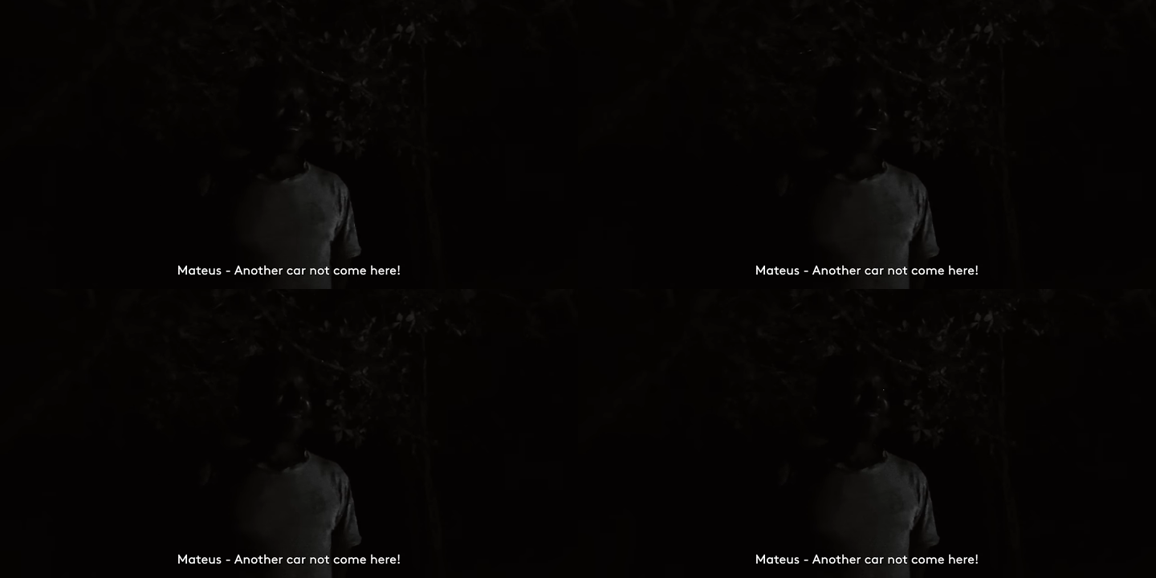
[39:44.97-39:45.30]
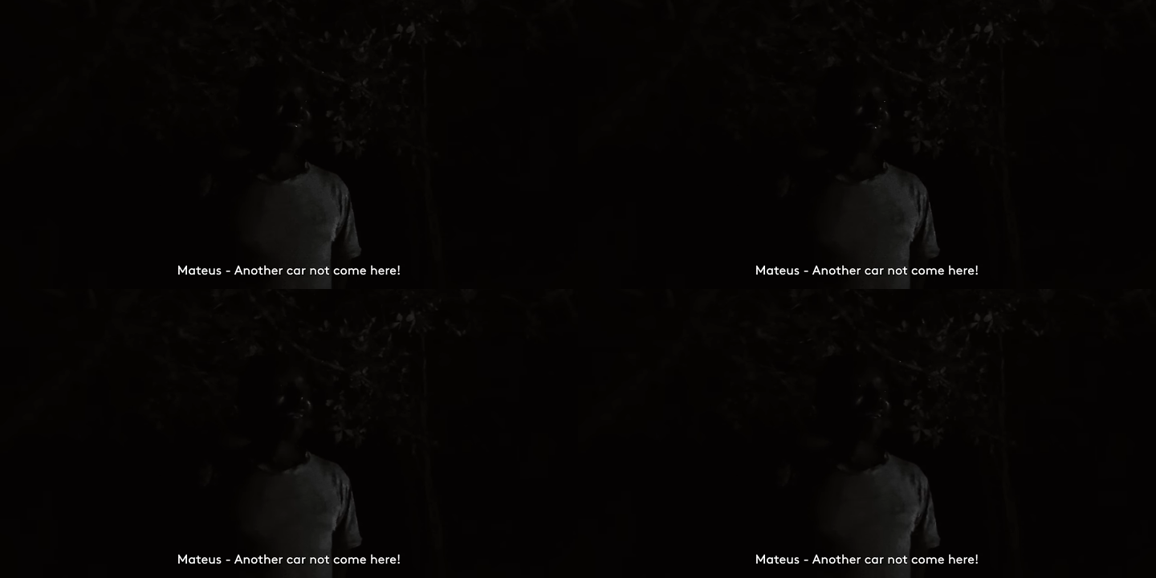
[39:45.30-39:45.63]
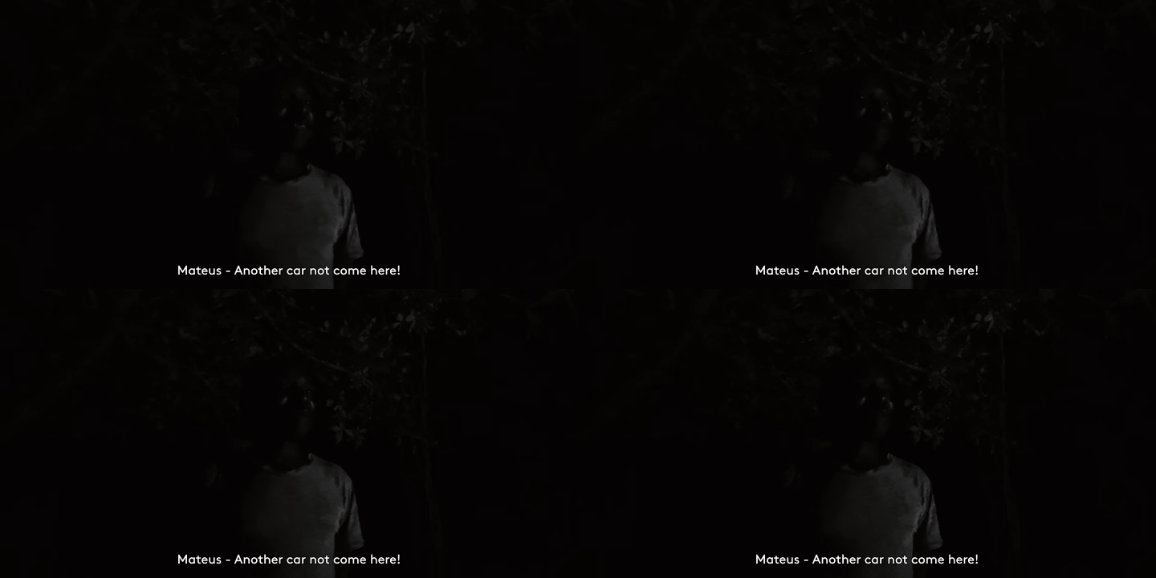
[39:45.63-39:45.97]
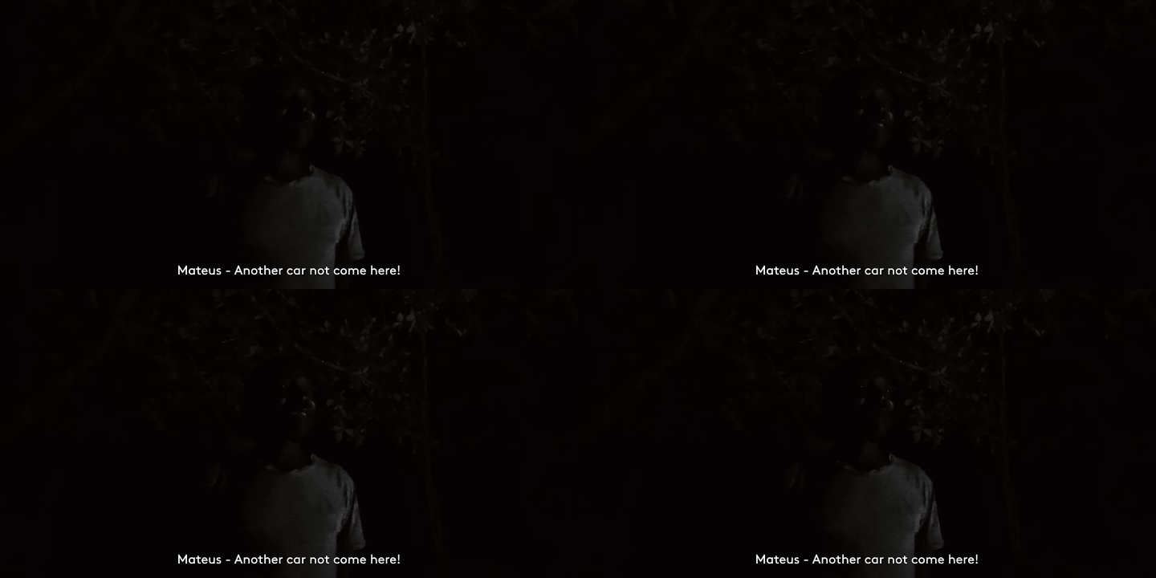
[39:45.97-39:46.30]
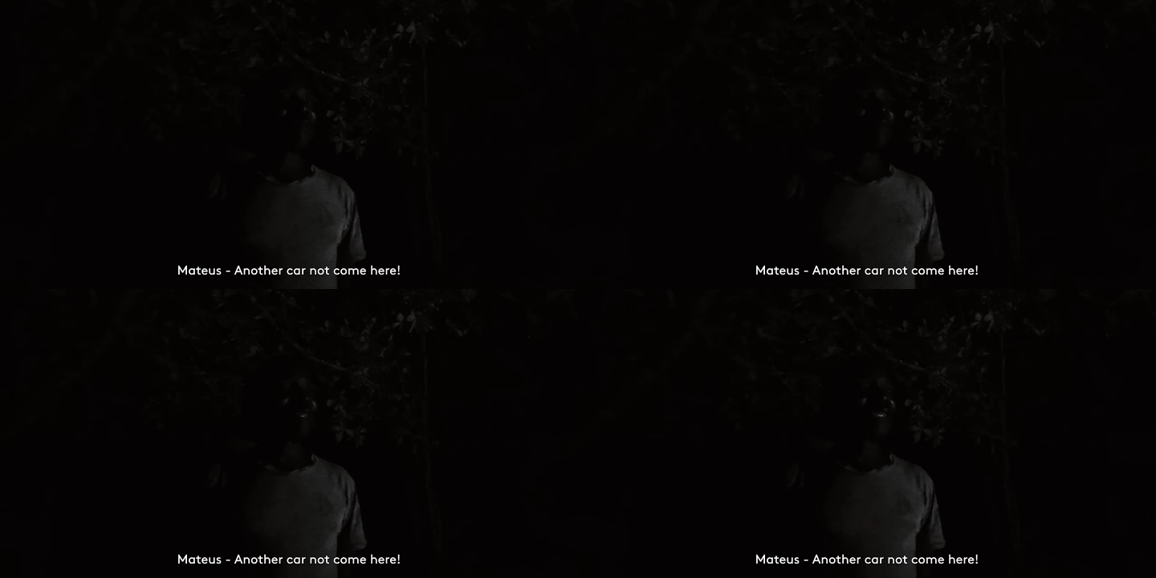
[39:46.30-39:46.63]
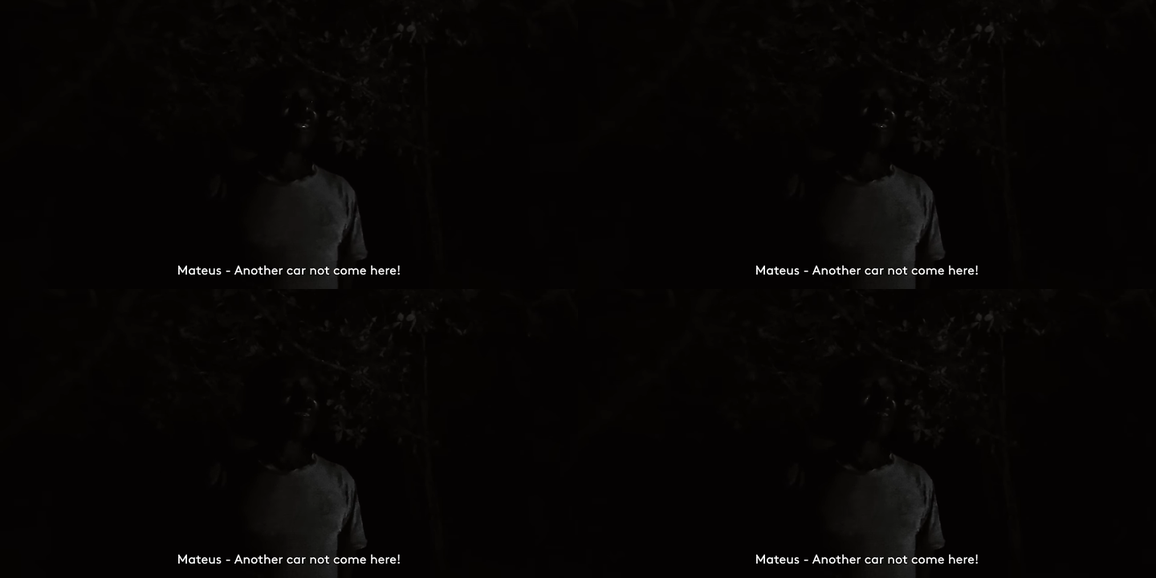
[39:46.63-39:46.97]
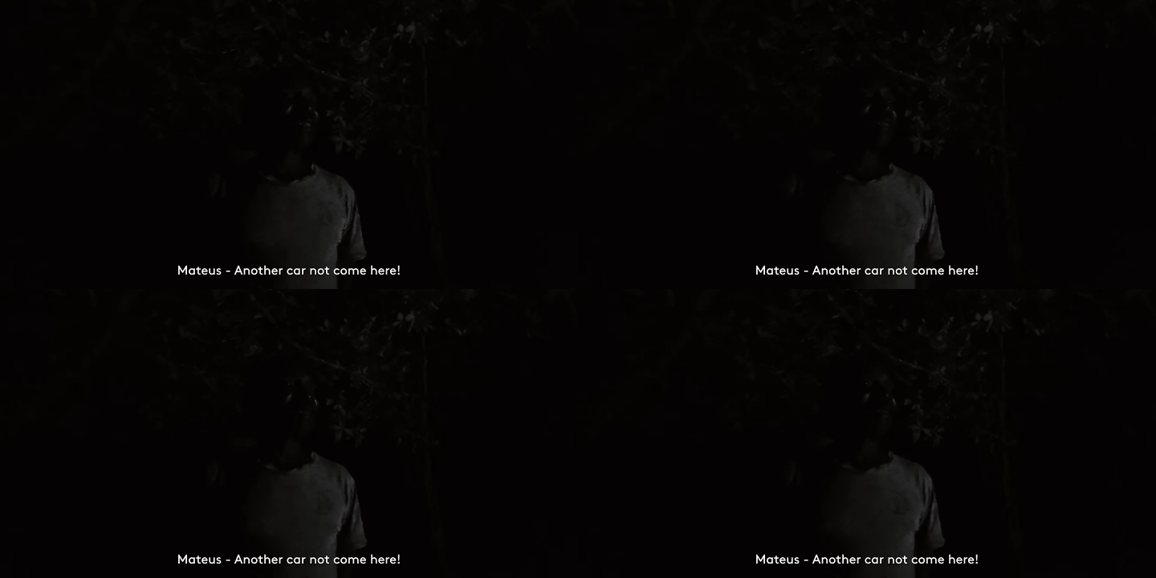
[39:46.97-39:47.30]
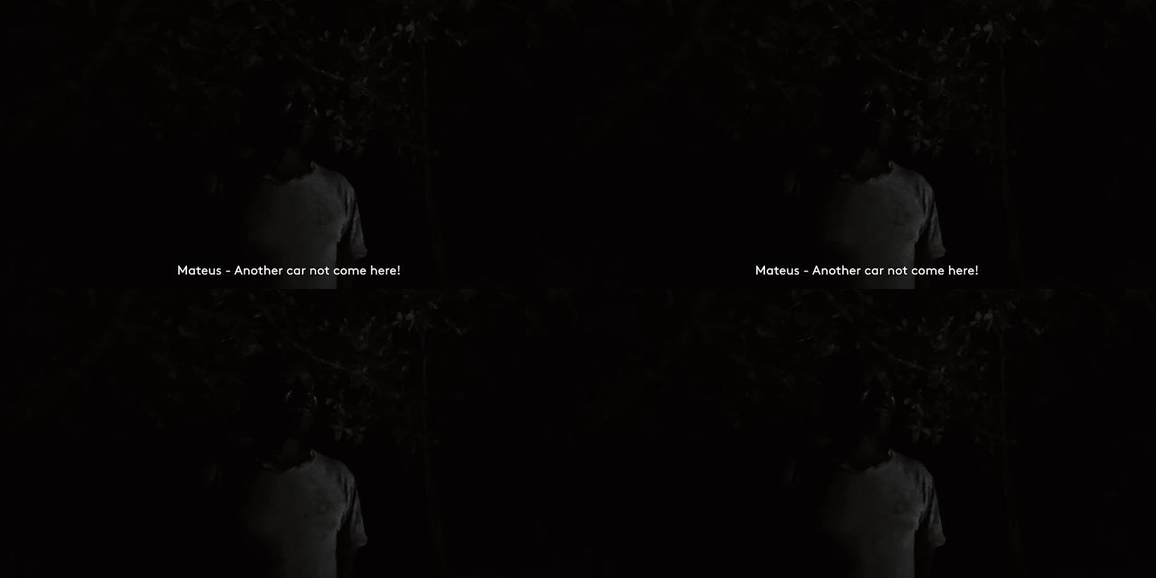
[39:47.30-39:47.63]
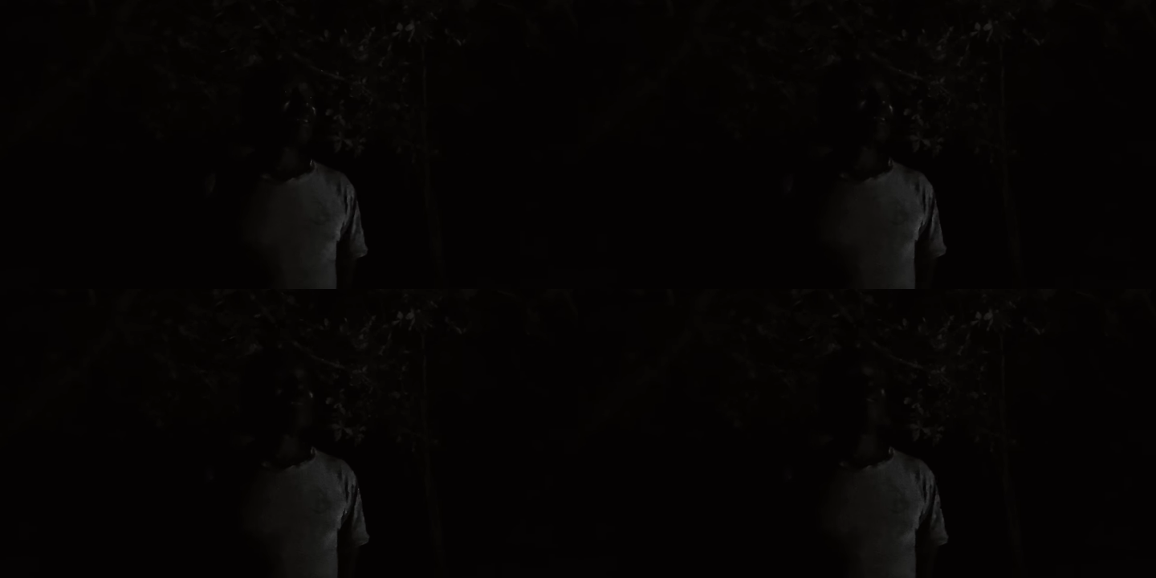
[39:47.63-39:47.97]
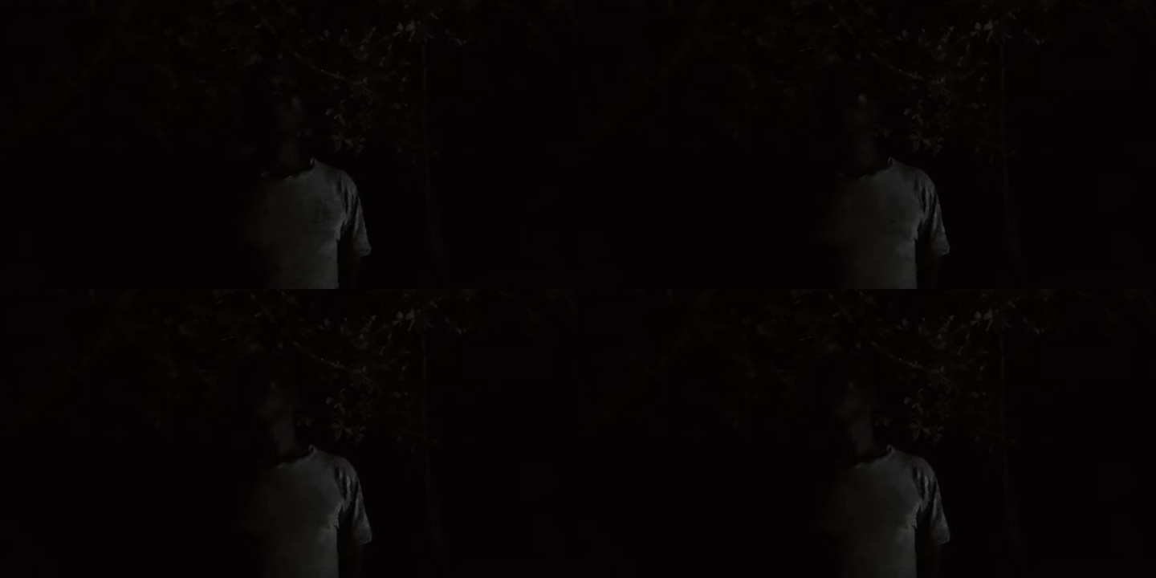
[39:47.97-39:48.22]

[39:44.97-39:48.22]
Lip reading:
[unreadable: no face in view]